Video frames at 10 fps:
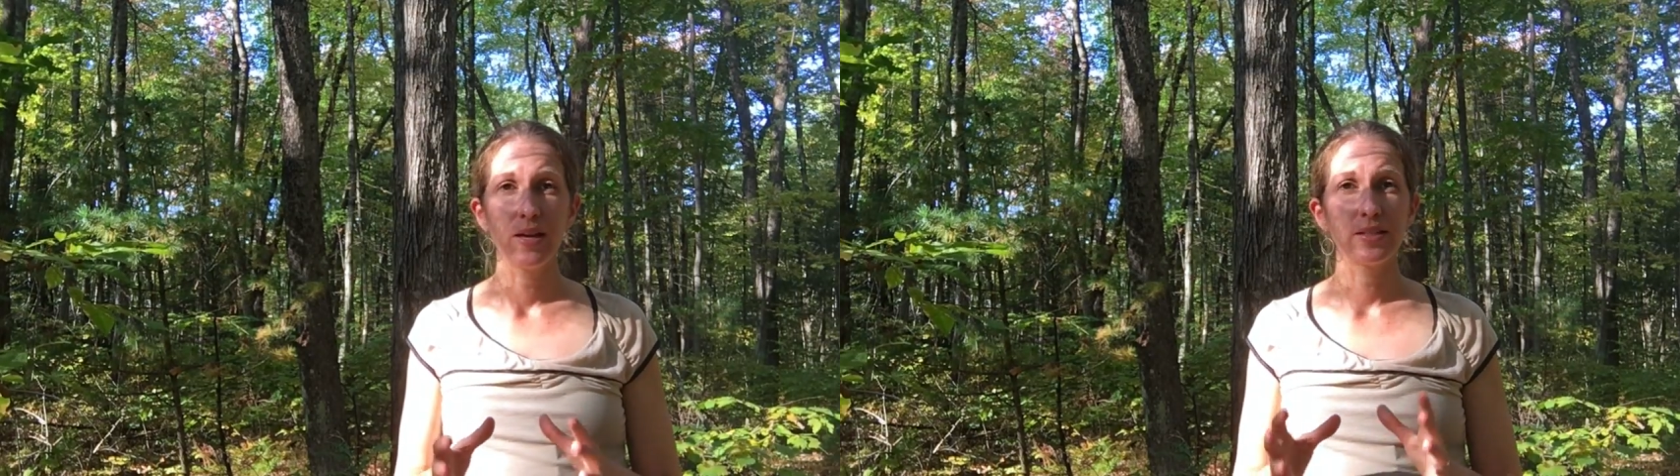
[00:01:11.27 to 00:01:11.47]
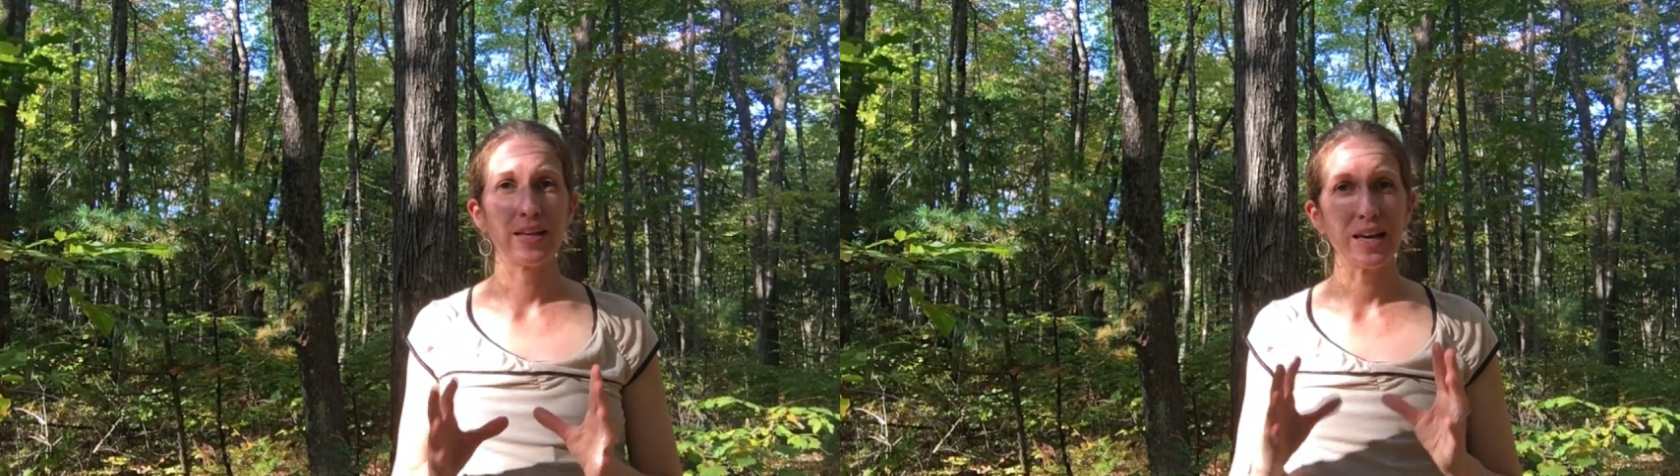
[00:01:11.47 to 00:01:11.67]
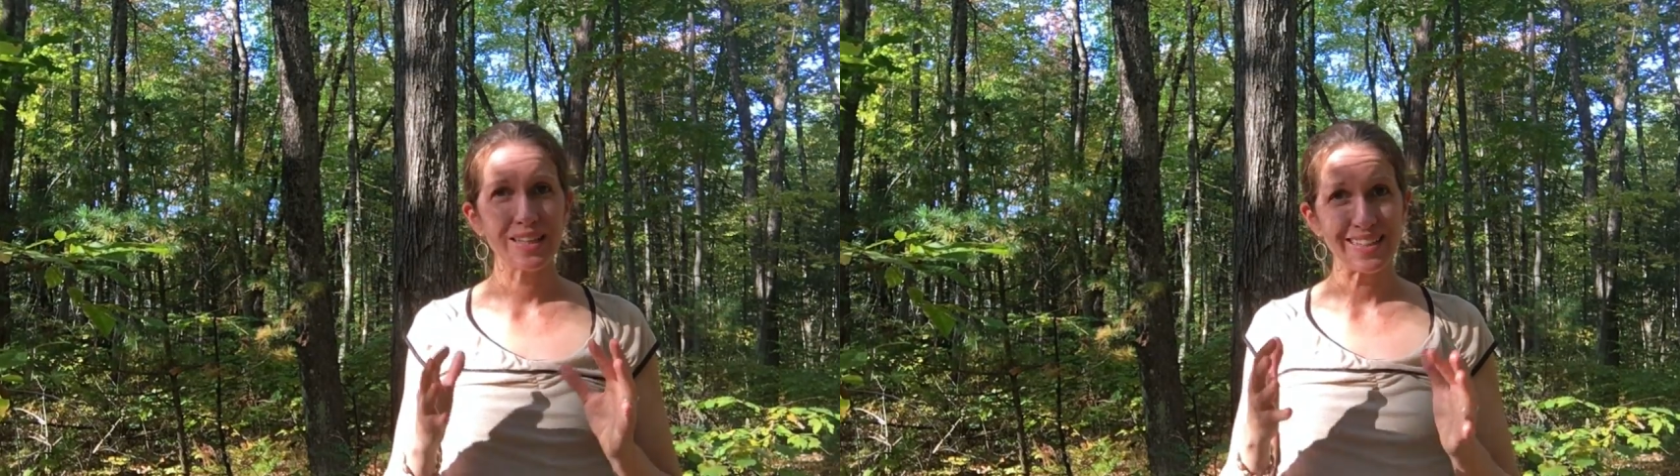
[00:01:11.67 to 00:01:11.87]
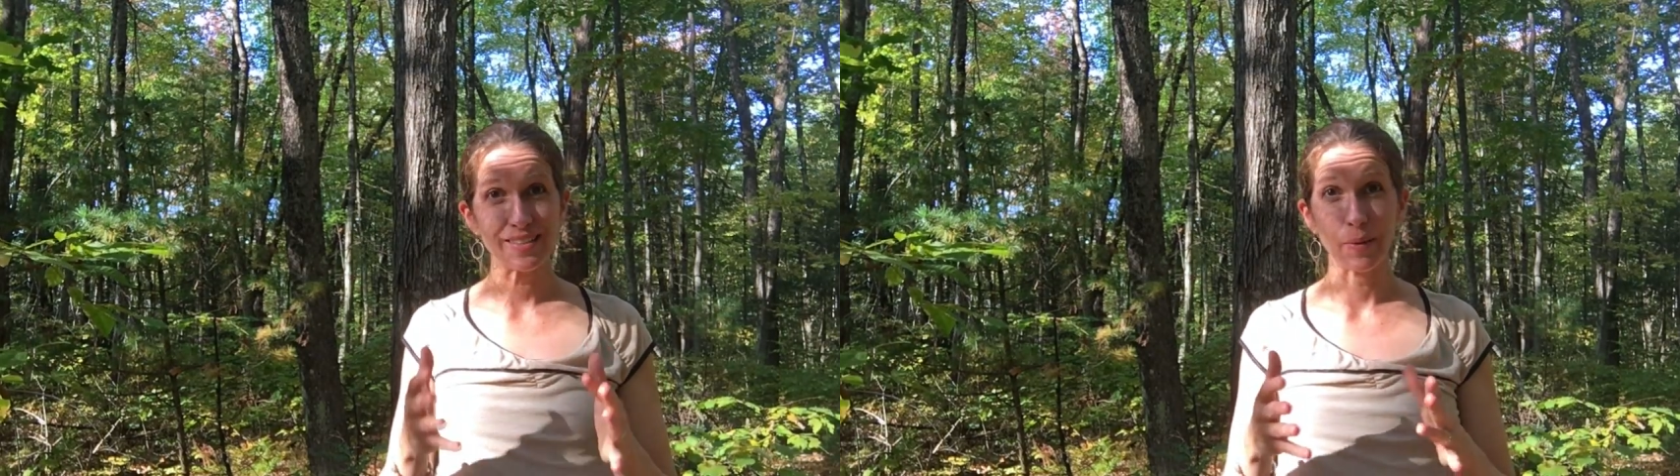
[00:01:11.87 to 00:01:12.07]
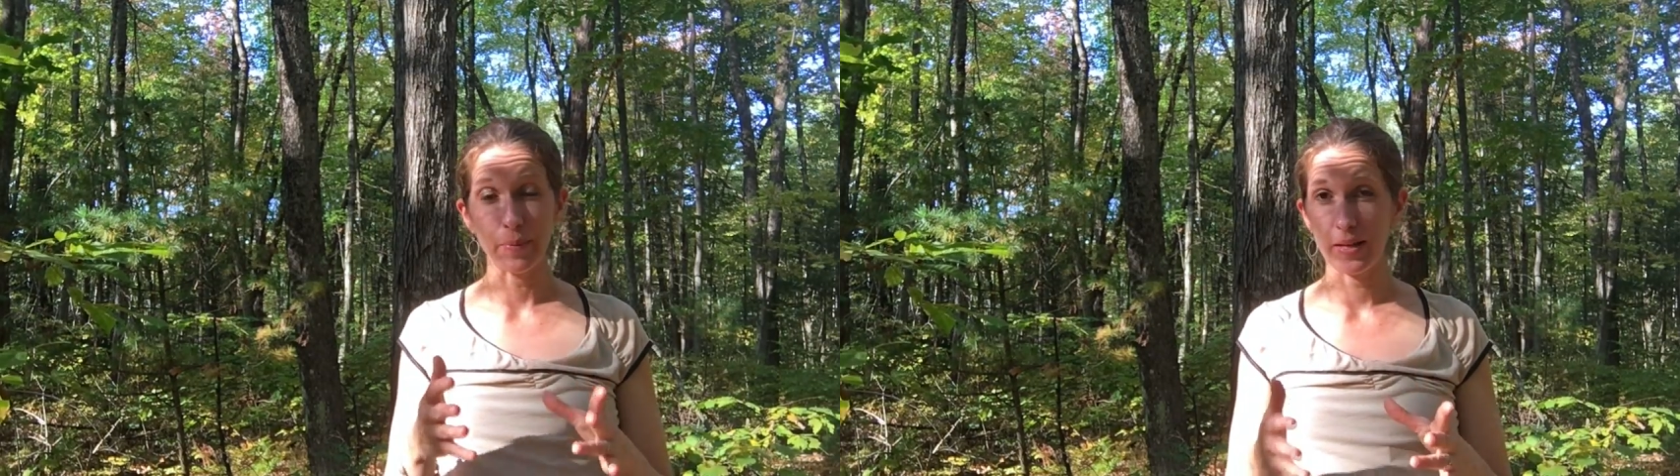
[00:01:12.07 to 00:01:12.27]
Telling
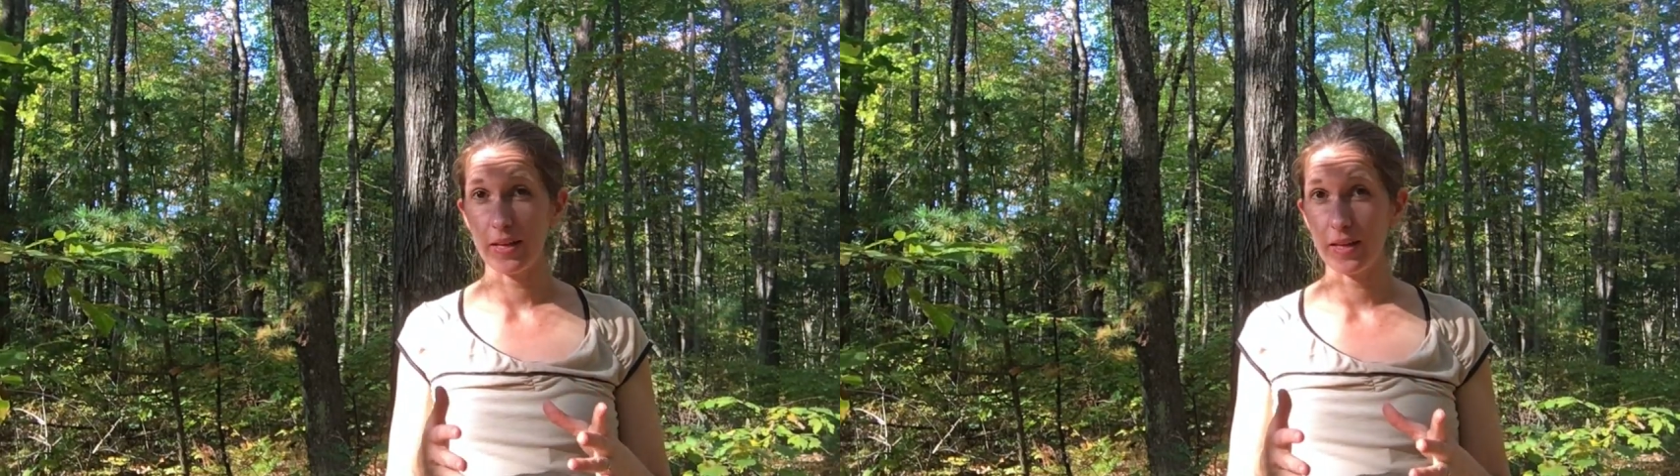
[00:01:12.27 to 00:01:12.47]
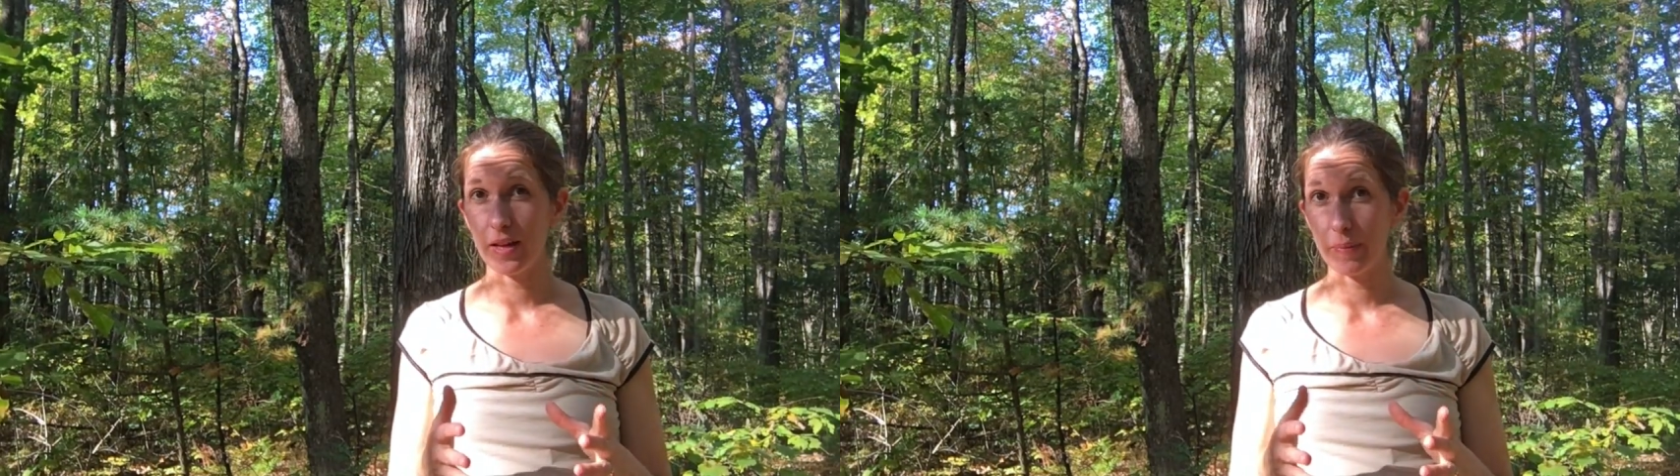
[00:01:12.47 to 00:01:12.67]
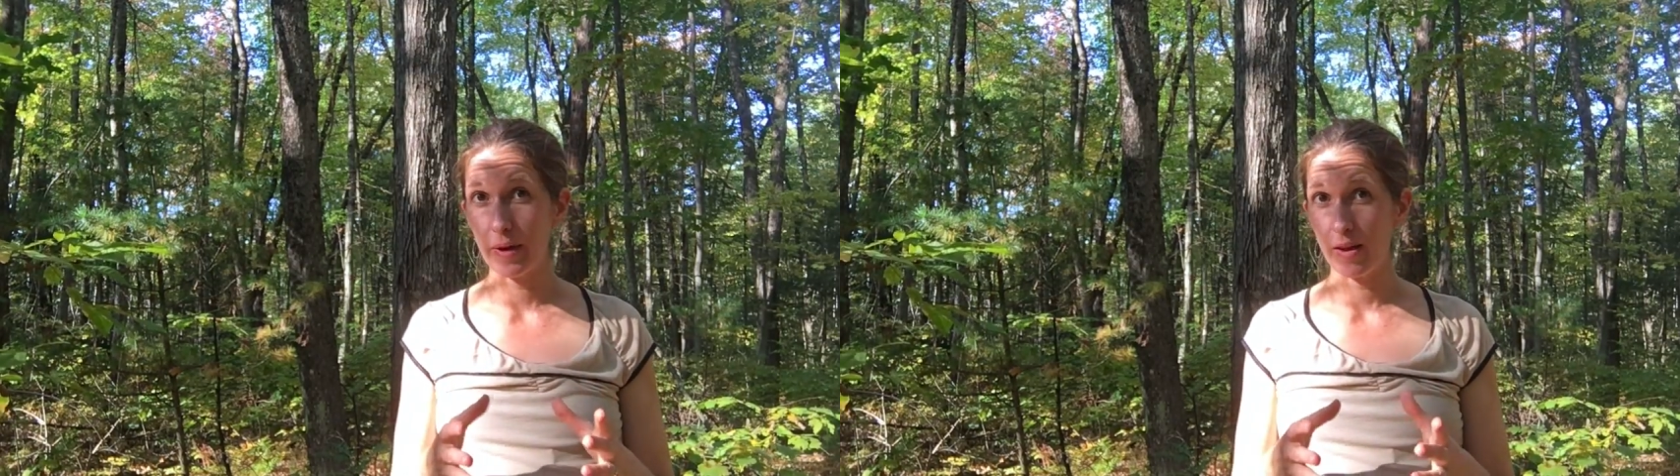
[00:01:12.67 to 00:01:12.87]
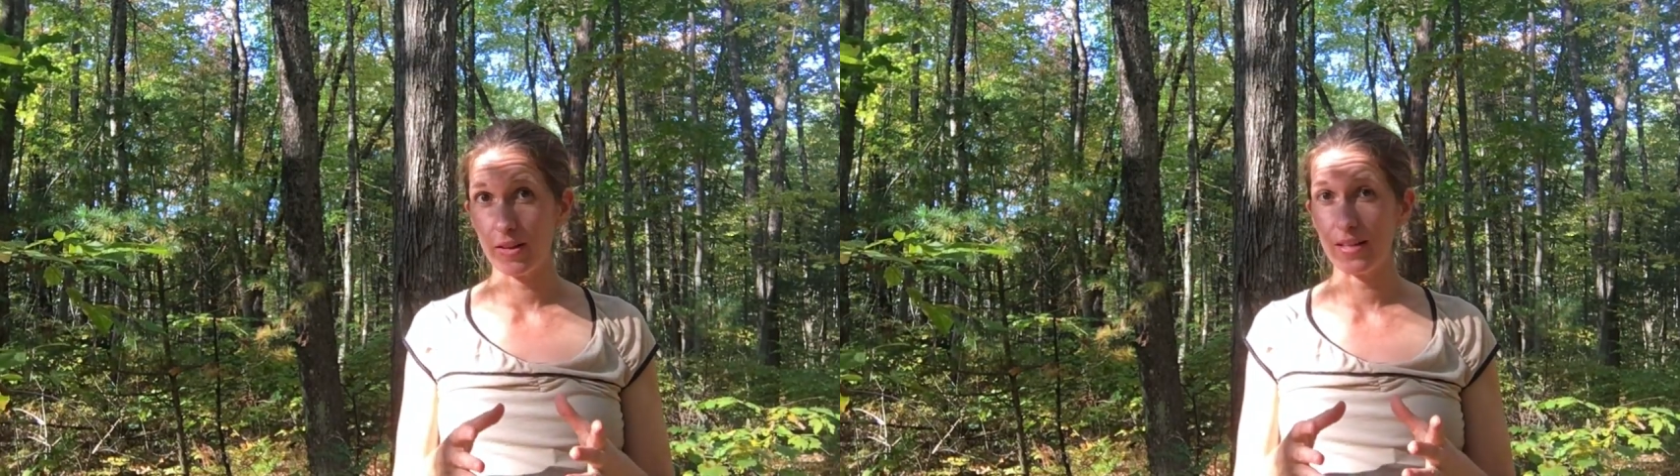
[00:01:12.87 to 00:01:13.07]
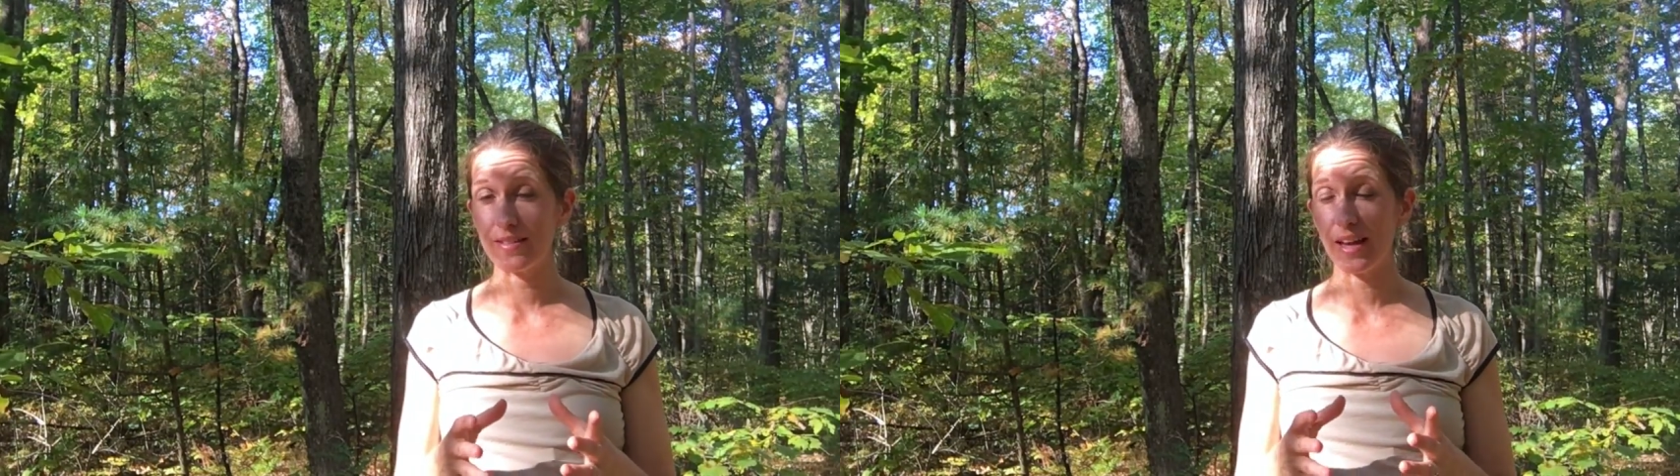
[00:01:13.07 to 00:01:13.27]
somebody about
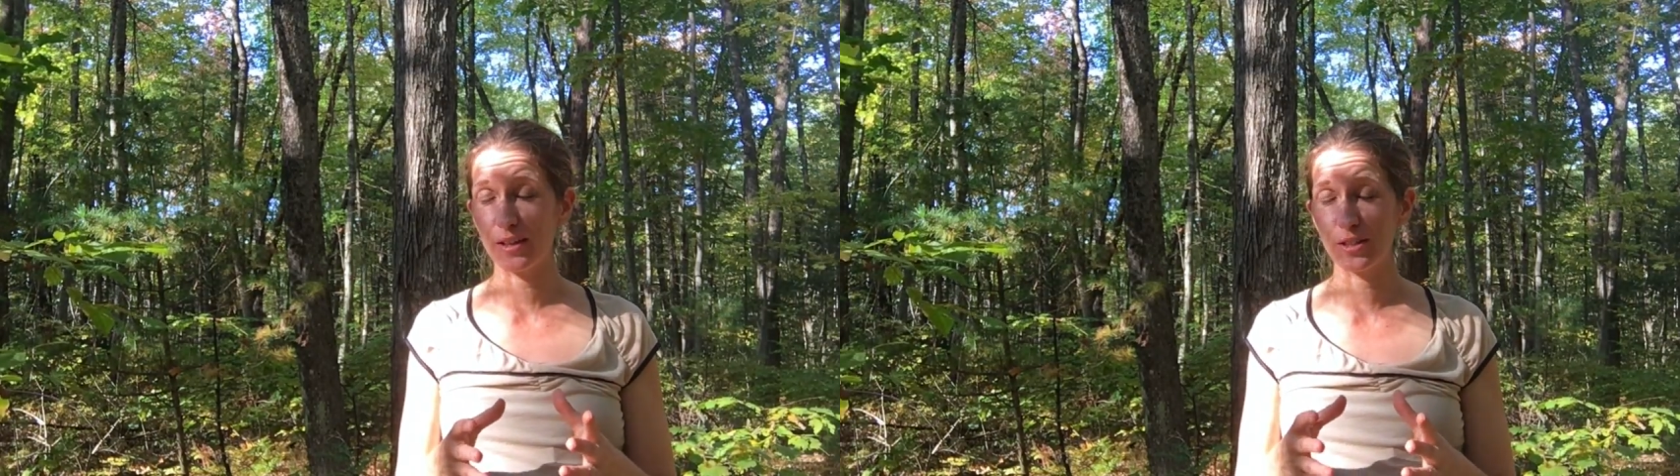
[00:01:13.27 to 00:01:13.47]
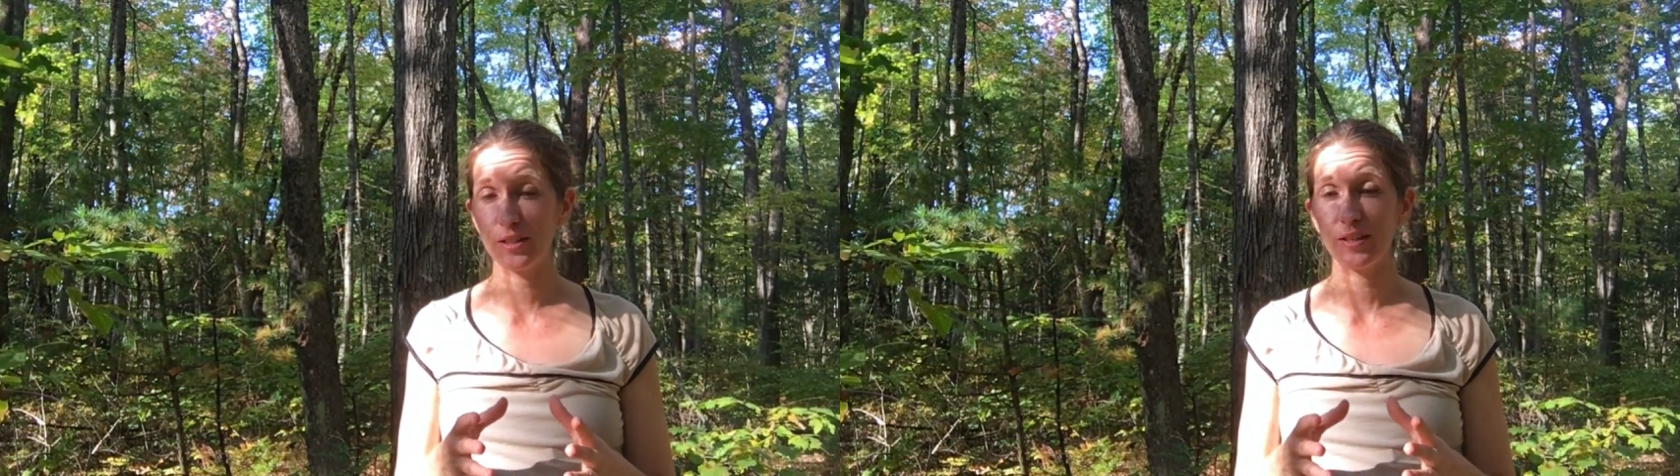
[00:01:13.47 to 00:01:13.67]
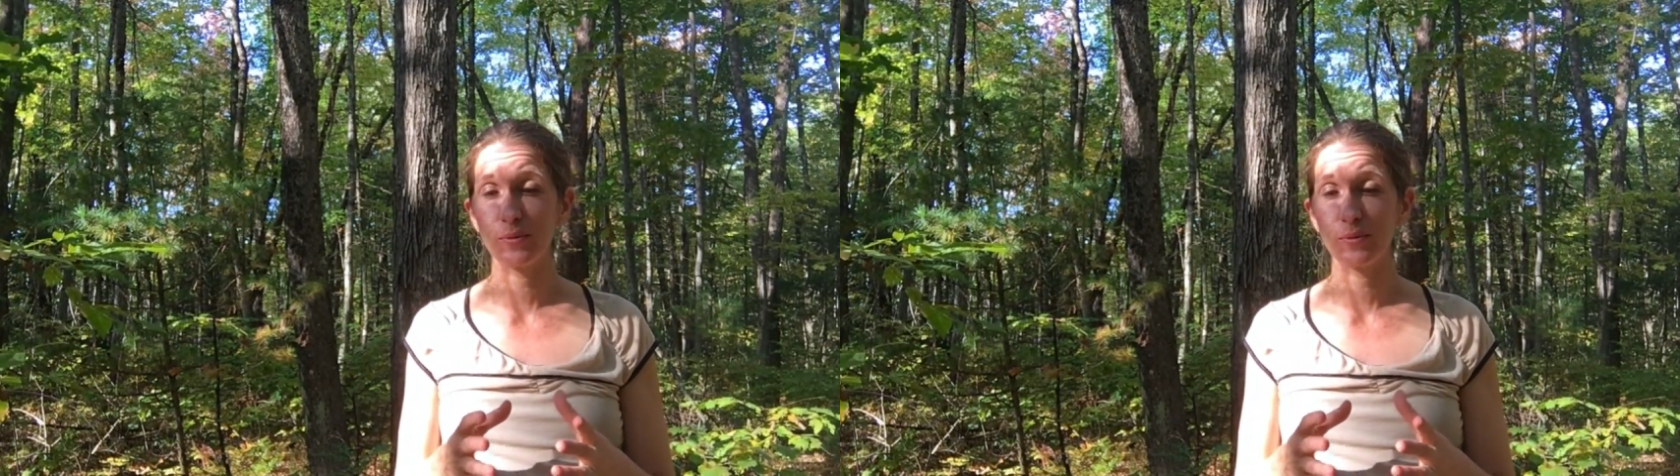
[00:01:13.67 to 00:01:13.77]
it is actually